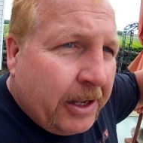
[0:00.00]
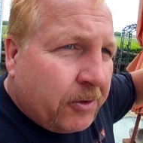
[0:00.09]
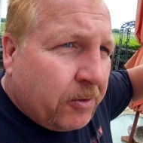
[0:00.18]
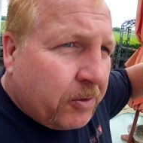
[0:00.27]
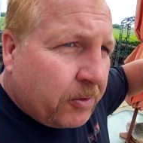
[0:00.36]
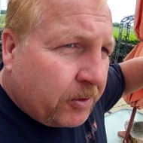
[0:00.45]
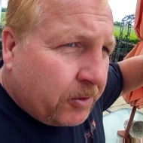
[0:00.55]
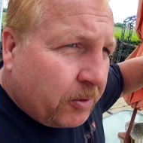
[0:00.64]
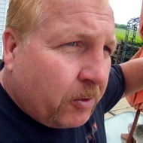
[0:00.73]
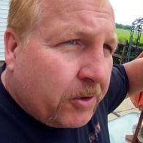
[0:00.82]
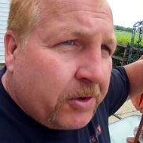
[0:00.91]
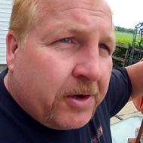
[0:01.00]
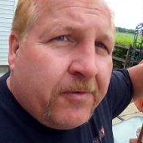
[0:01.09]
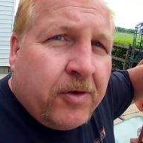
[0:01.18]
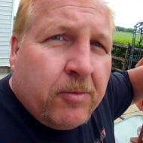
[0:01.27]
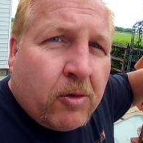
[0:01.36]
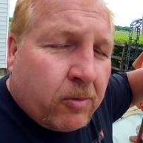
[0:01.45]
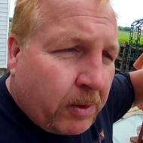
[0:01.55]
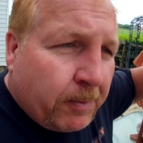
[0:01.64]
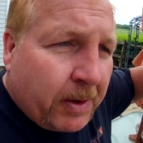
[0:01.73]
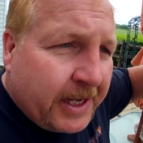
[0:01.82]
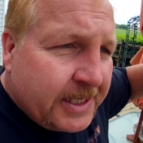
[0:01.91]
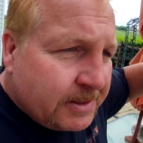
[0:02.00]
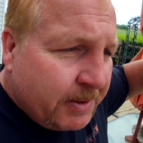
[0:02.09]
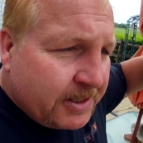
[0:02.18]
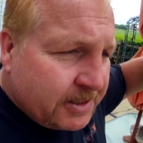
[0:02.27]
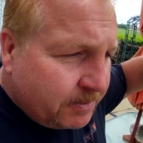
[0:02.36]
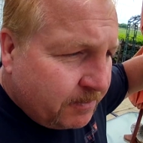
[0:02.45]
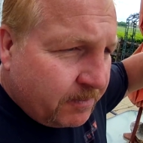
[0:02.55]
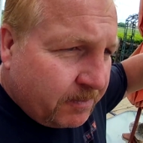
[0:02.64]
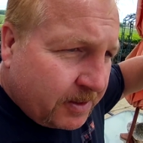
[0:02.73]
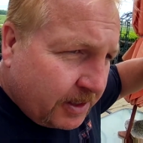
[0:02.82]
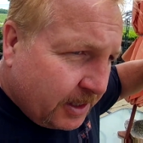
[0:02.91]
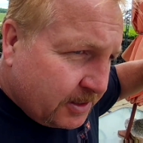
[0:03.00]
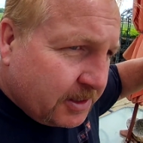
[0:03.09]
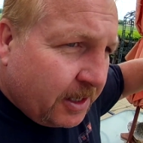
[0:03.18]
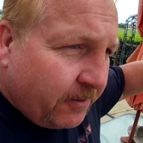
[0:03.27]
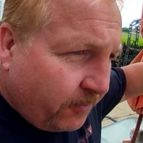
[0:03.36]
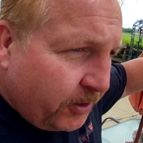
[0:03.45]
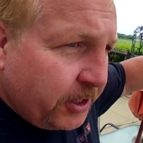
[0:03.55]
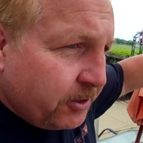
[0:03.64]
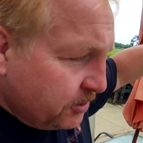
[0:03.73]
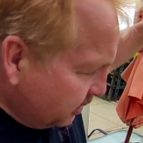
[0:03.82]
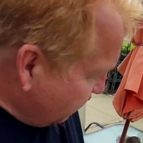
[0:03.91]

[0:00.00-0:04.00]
and ordered a few more replacements because uh, for years to